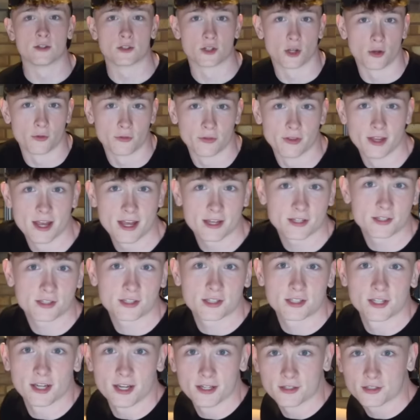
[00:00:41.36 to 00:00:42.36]
So
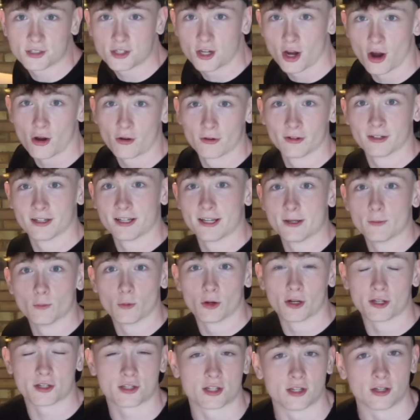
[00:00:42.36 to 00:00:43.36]
this is currently
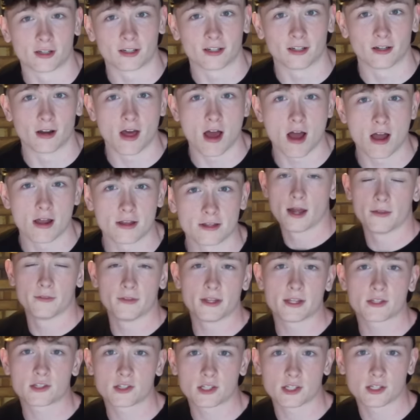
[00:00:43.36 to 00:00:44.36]
what it's looking like. And
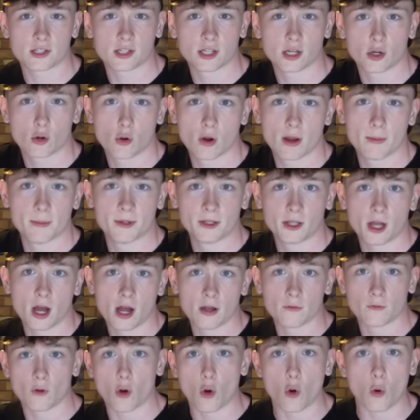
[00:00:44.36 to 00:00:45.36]
this is the equipment
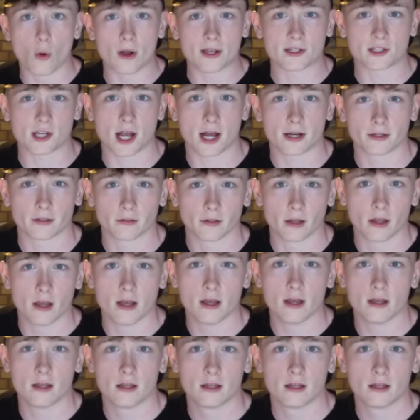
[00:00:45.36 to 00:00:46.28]
I've always had in here.